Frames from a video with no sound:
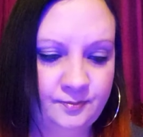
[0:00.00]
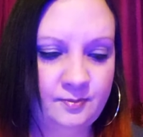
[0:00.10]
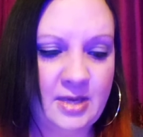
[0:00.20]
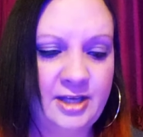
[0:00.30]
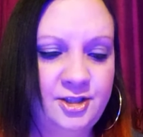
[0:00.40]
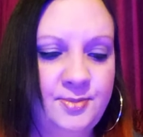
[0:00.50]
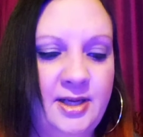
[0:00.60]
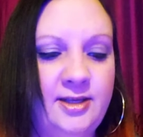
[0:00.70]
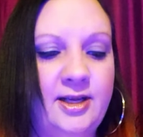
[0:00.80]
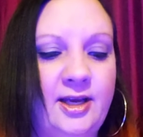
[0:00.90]
Match made
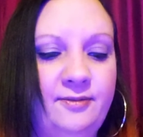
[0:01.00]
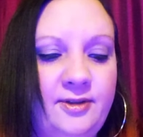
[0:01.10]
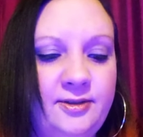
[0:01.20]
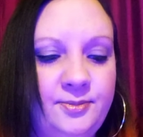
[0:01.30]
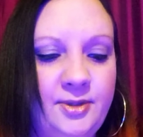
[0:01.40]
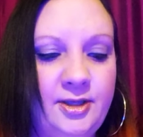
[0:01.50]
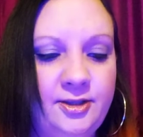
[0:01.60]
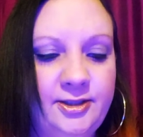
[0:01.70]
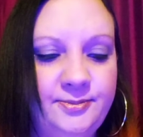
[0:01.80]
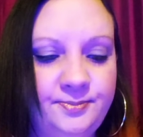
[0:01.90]
in heaven, I'm hearing.